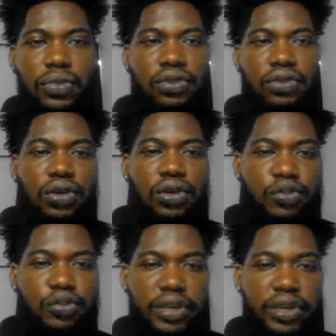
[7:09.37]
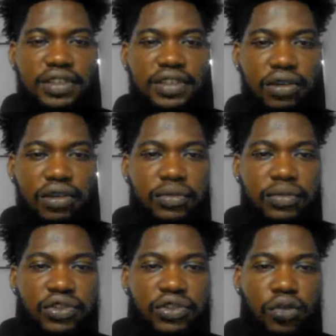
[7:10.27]
do your WordPress,
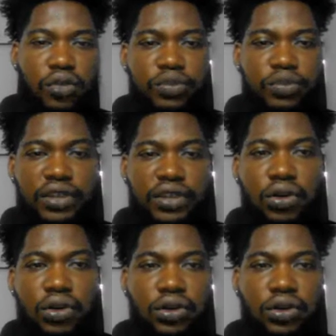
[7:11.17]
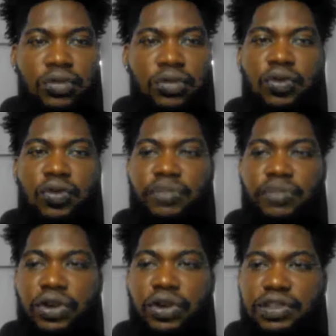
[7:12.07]
install your WordPress on your
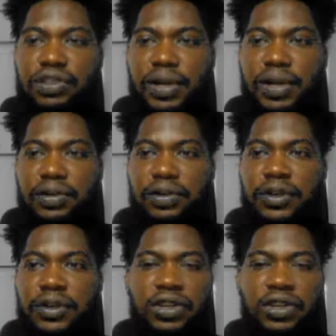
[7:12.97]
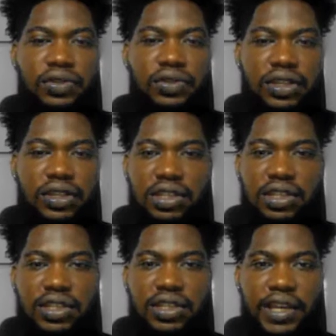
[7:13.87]
cPanel. So this is
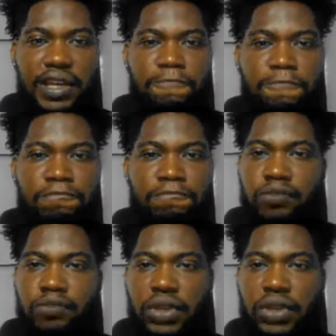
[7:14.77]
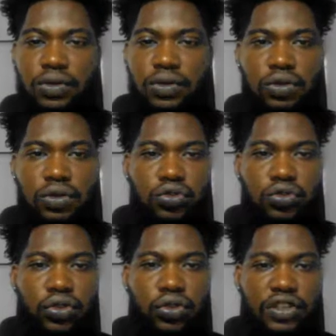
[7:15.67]
it here. So
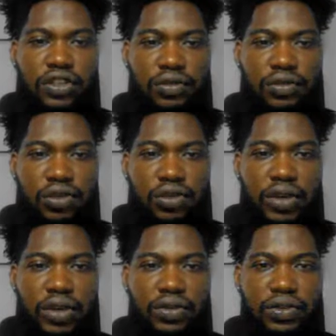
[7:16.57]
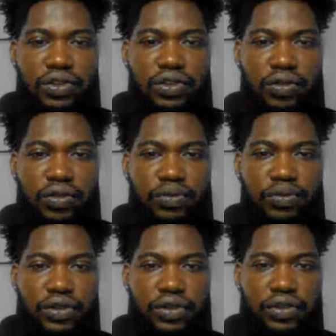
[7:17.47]
through this, you show you where you want to install your
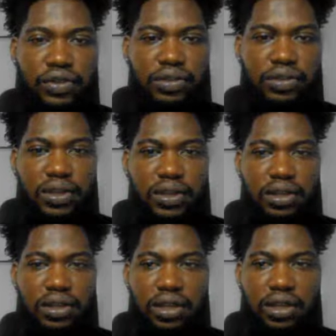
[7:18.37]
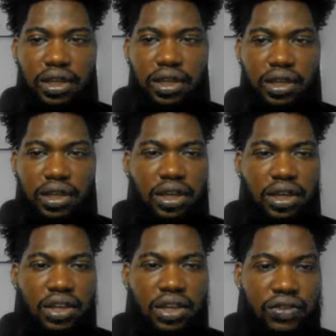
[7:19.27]
WordPress on your cPanel. Okay.
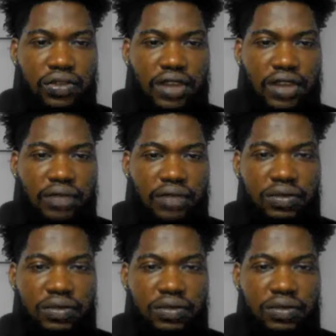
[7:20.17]
So these are